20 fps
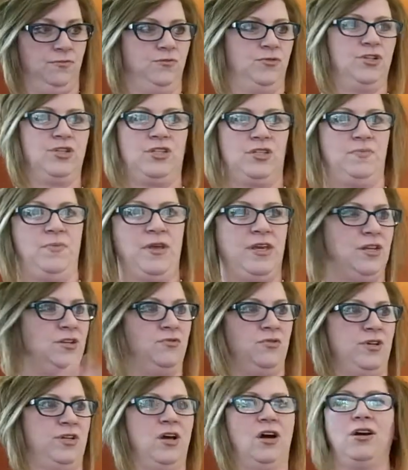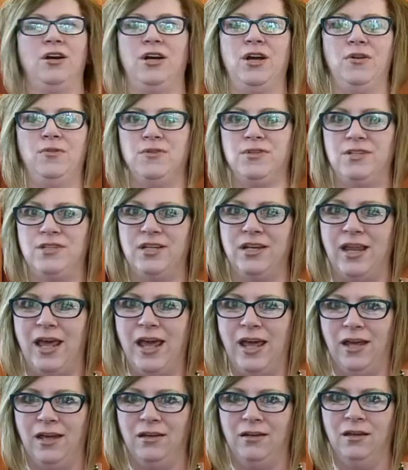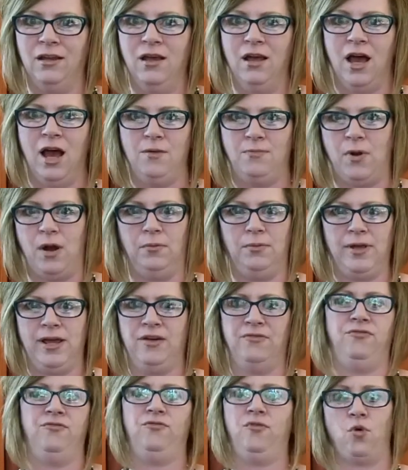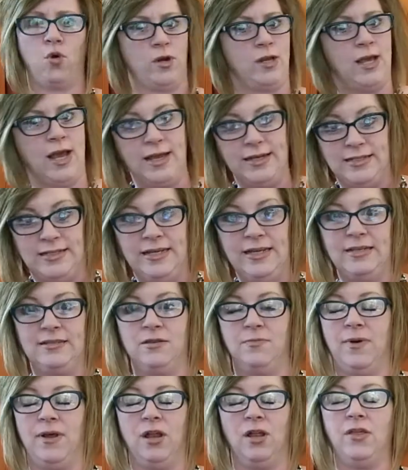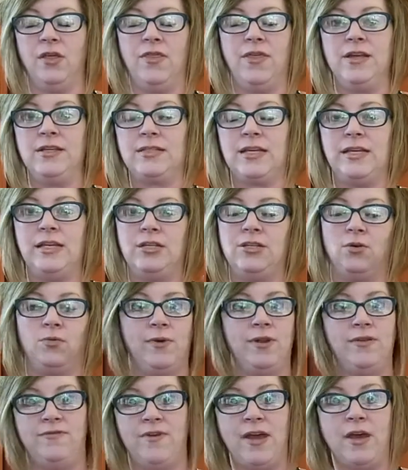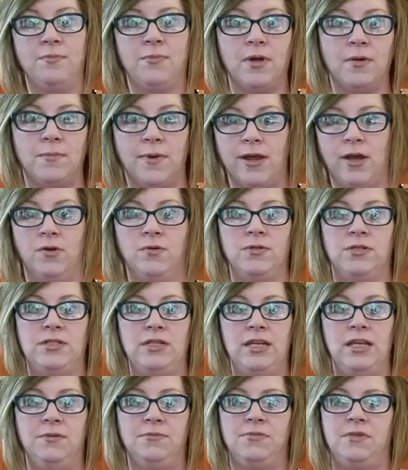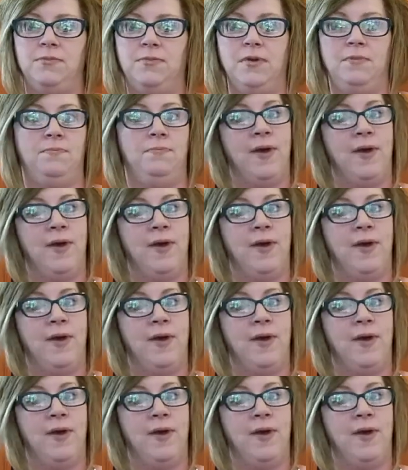Just speaking to a young coach today, I probably have 40 ideas about all the things I need to revamp on my own team to be